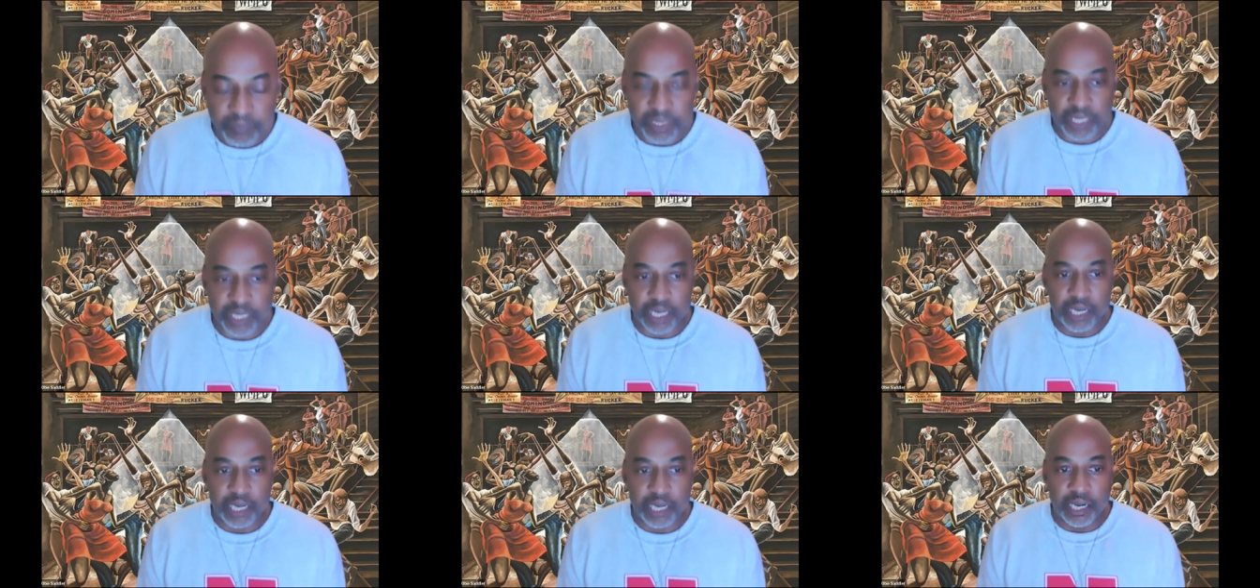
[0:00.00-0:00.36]

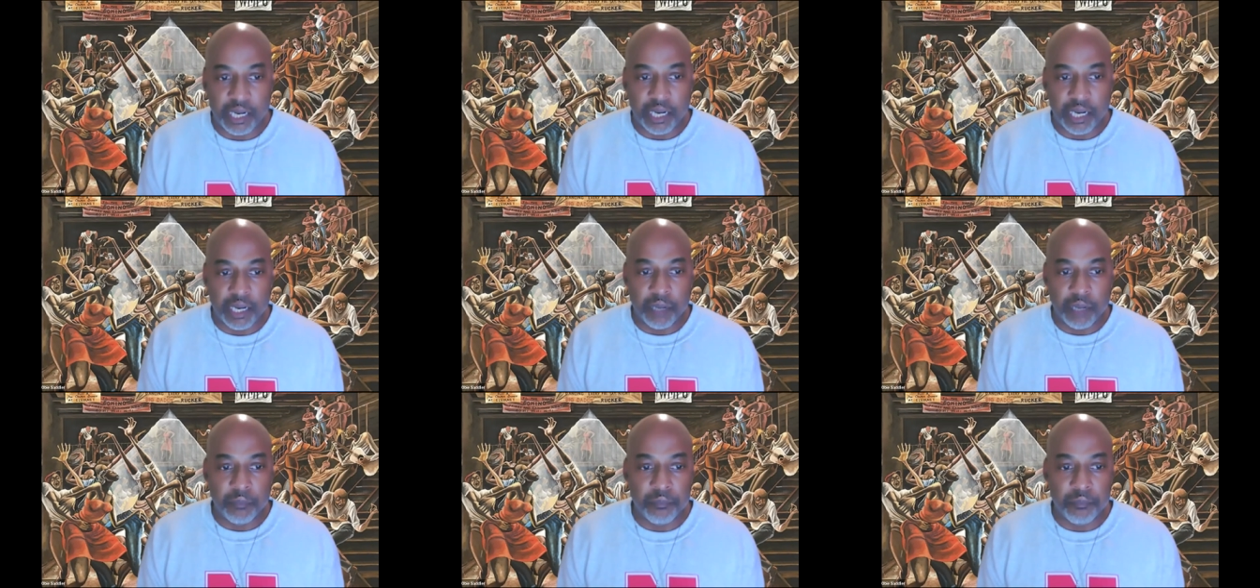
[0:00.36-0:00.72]

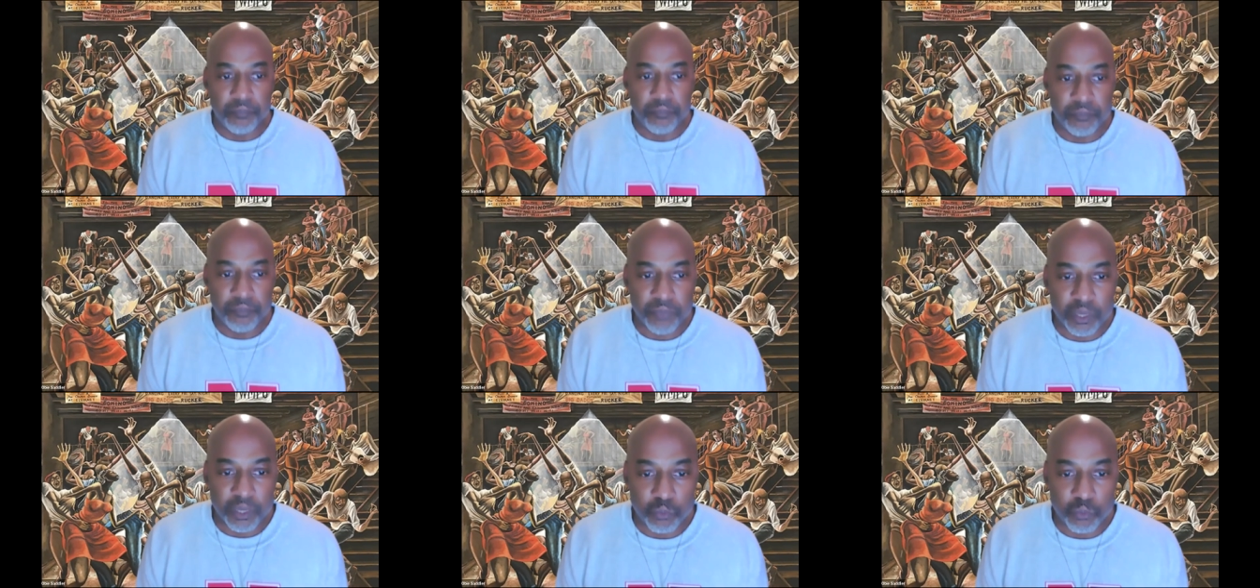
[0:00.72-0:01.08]

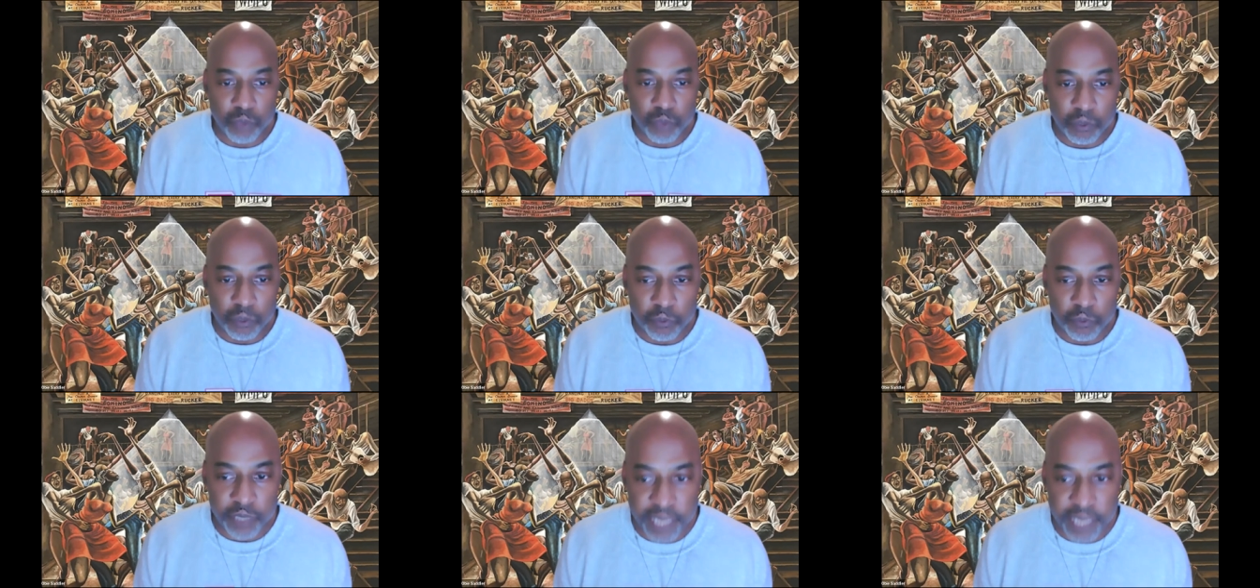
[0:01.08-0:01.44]

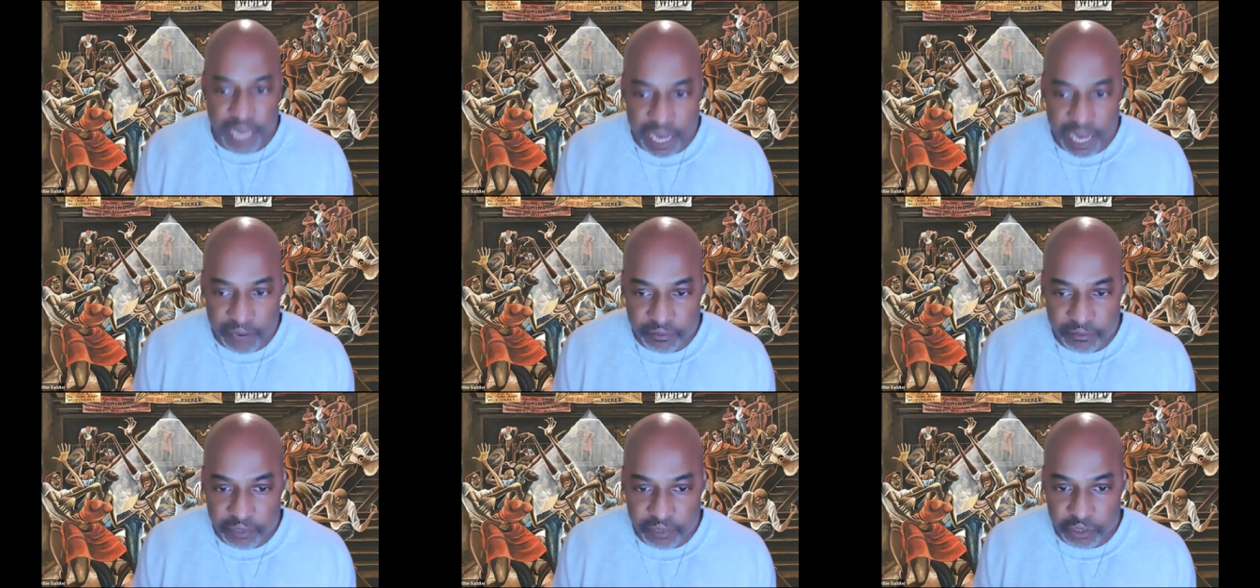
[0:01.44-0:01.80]
what we
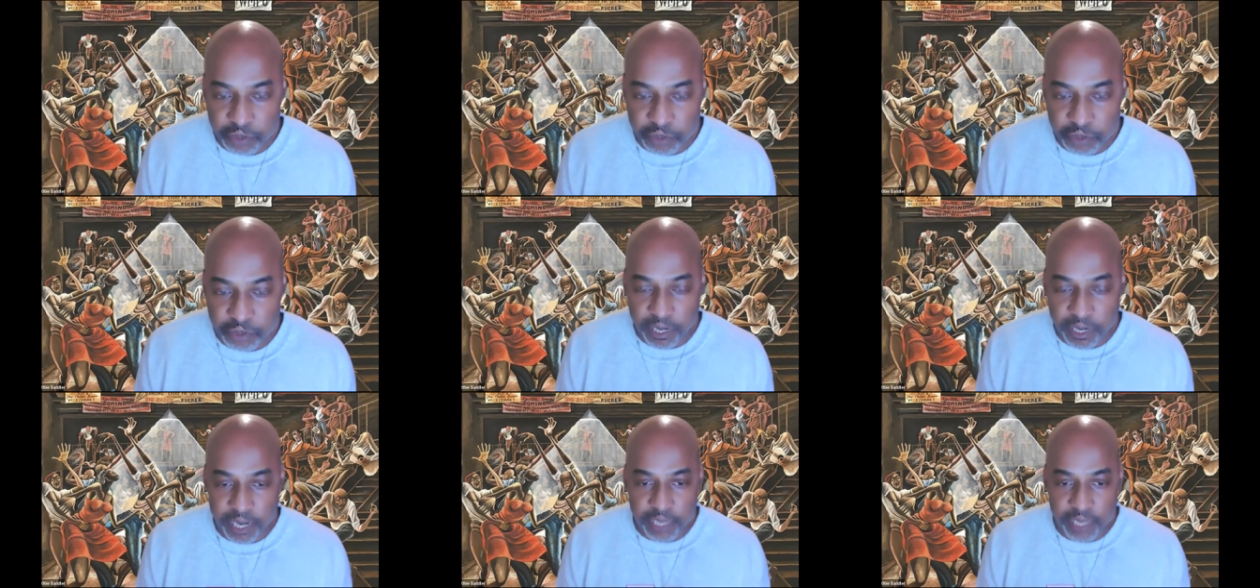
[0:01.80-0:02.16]
have to
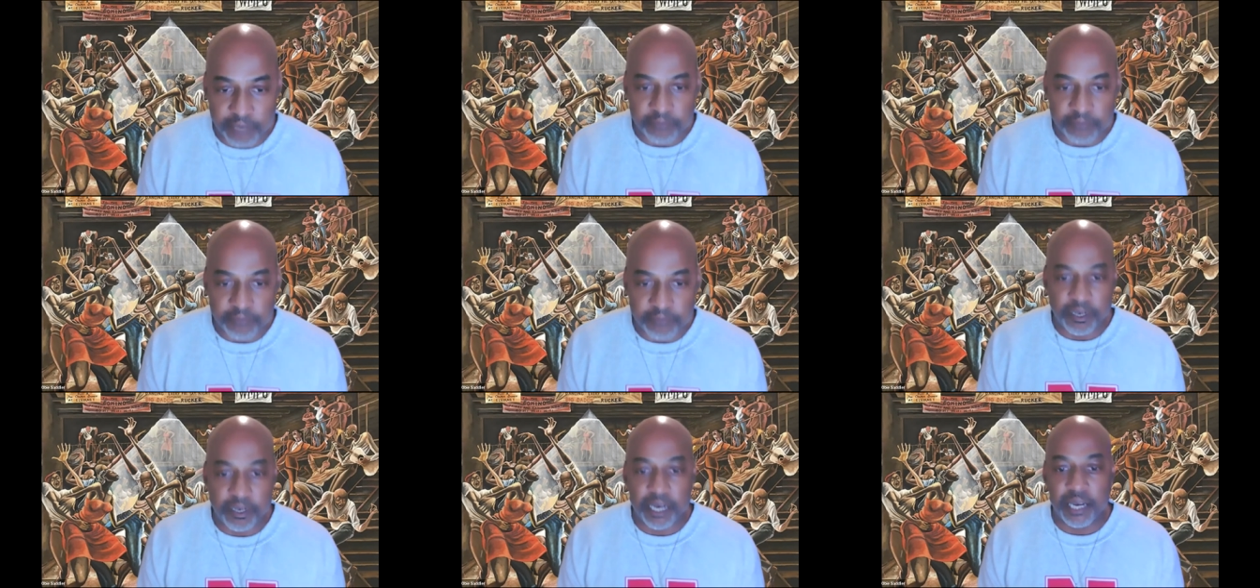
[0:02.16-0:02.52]
try
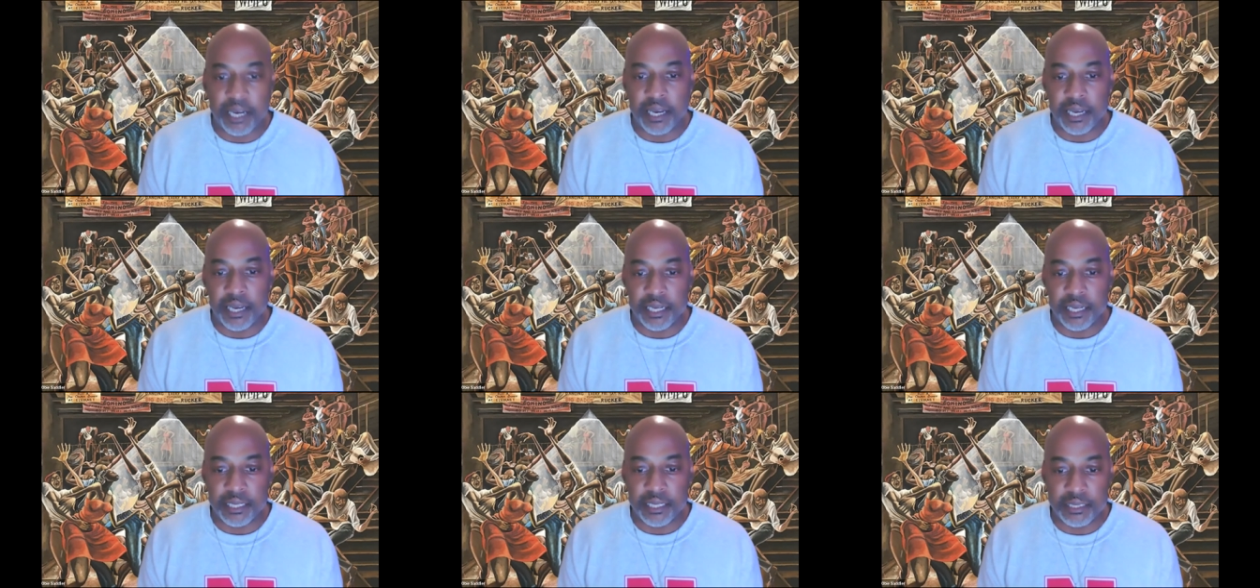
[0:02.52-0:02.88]
and
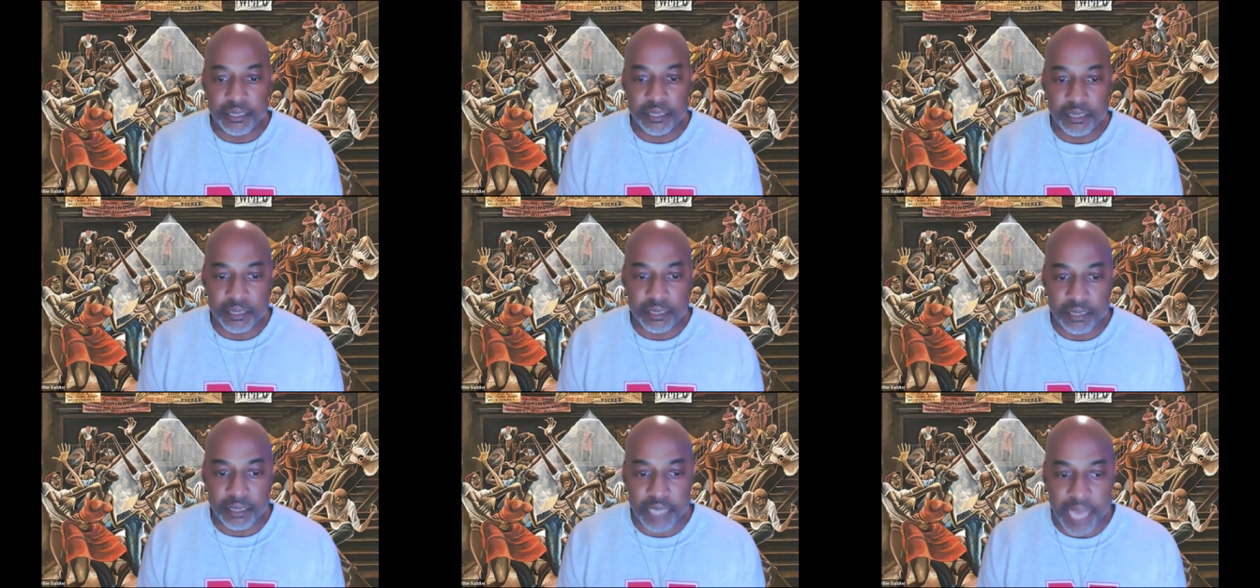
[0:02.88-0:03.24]
find
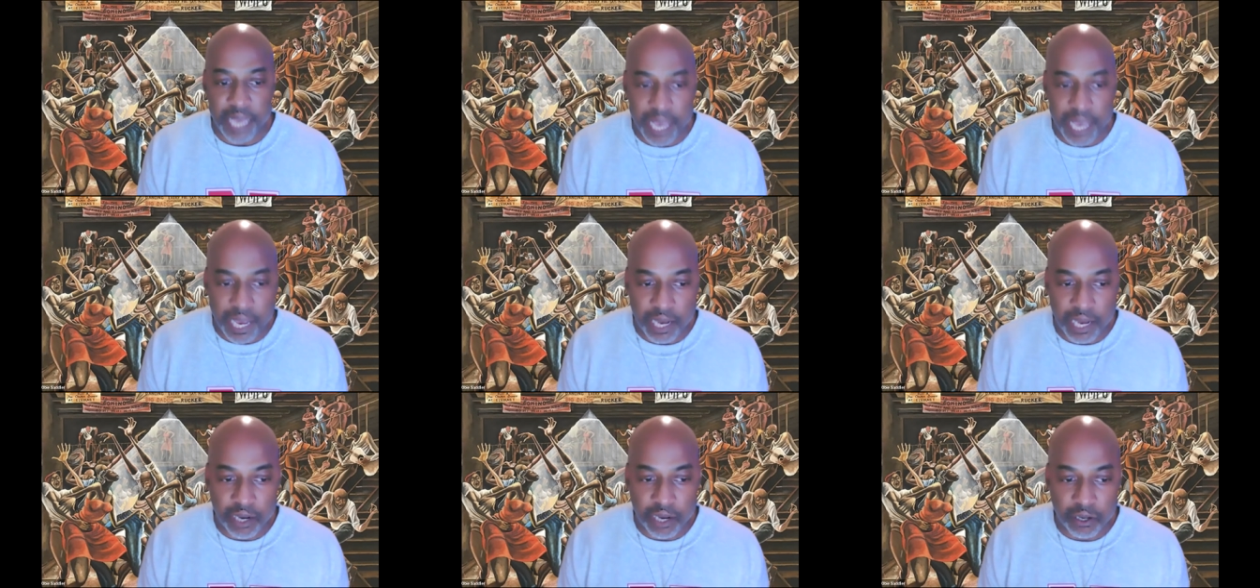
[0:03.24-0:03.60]

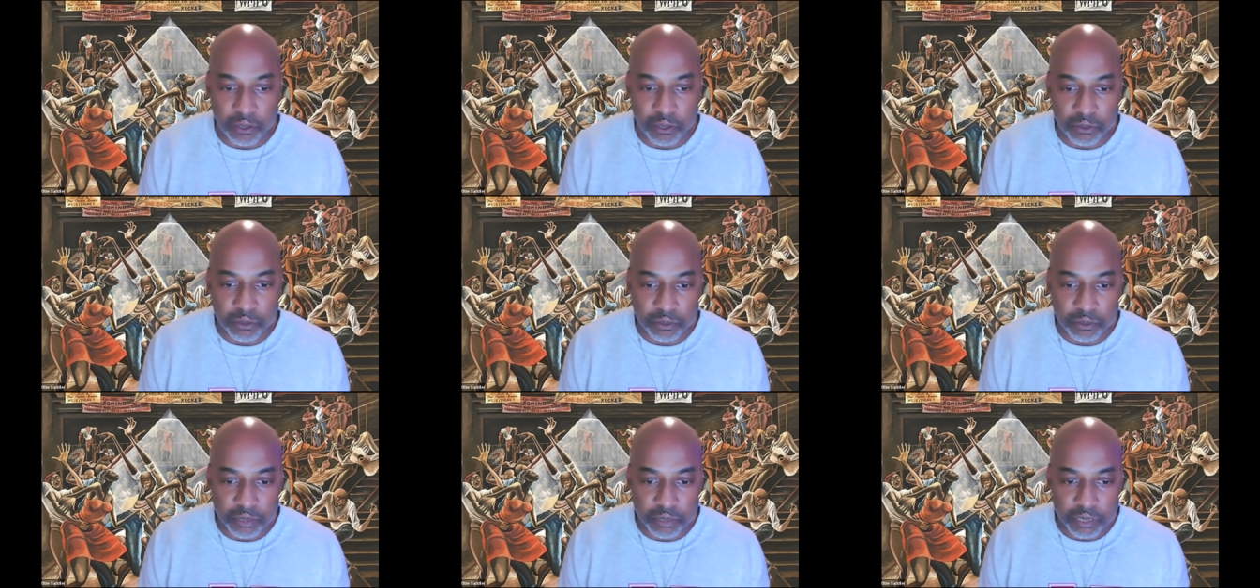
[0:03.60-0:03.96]

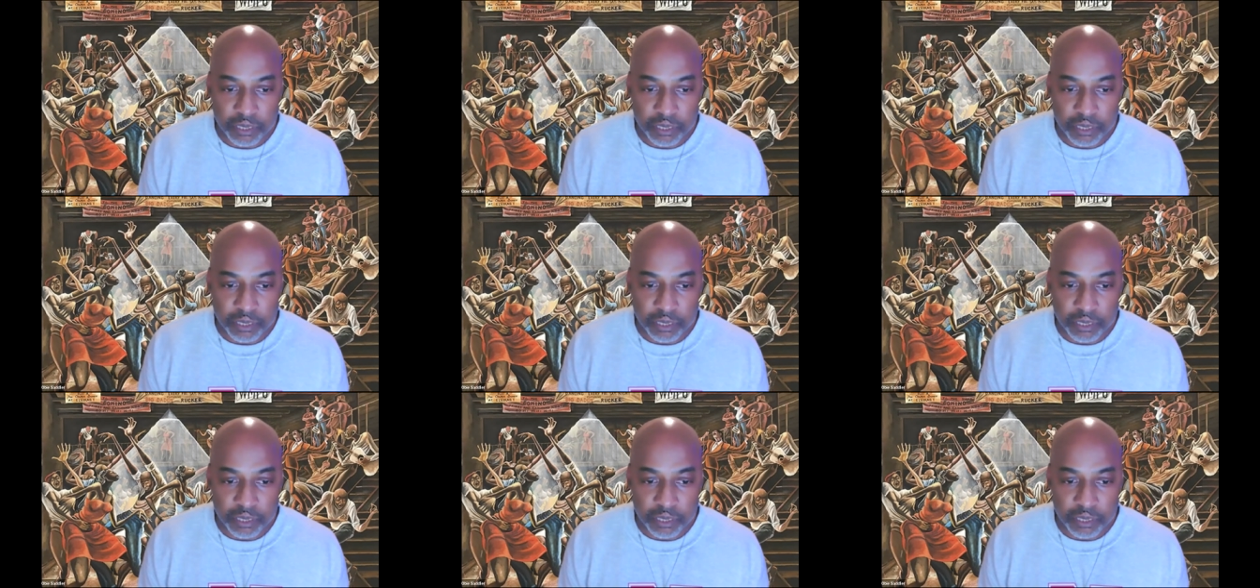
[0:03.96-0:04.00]
now